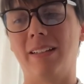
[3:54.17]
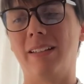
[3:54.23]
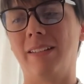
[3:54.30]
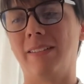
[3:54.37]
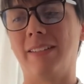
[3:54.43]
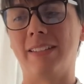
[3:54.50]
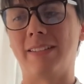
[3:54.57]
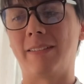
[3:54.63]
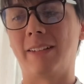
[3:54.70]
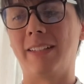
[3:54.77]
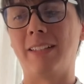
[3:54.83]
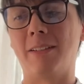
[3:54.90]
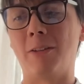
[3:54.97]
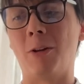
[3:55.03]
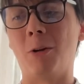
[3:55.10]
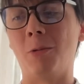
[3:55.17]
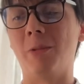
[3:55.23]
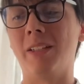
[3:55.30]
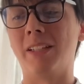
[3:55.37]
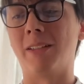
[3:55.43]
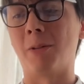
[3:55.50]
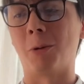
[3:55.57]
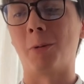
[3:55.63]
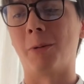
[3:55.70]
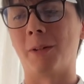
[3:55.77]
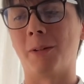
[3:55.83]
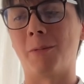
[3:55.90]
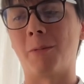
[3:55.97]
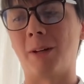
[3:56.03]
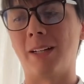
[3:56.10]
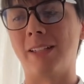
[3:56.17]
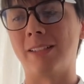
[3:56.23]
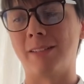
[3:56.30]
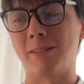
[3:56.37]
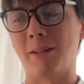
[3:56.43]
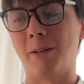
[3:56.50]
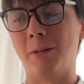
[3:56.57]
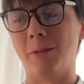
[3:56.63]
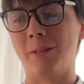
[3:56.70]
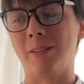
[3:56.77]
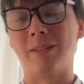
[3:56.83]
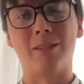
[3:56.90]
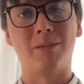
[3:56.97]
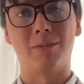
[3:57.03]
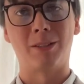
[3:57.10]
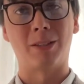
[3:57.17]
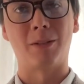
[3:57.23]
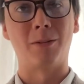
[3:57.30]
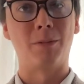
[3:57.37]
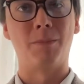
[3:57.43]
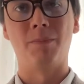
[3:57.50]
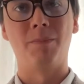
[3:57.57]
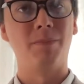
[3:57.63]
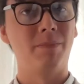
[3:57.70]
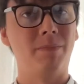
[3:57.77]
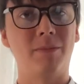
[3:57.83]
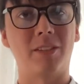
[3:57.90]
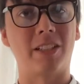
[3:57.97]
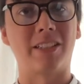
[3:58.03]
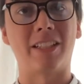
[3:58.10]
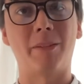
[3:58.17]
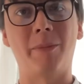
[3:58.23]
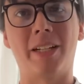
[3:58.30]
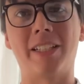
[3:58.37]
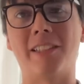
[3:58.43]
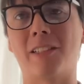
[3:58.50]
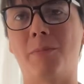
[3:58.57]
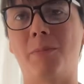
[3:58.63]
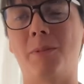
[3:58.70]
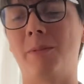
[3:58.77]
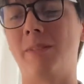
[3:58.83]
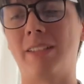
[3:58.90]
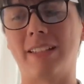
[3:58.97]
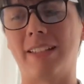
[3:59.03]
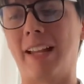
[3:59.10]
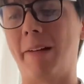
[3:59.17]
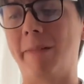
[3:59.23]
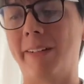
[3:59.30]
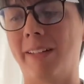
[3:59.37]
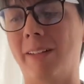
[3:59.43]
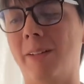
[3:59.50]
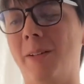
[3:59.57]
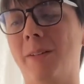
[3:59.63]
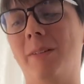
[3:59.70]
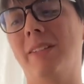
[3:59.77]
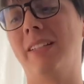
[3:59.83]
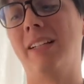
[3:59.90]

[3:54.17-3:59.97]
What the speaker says: lists right here: no wheat, corn, rice, oats. So just like Magic Spoon doesn't have any of those.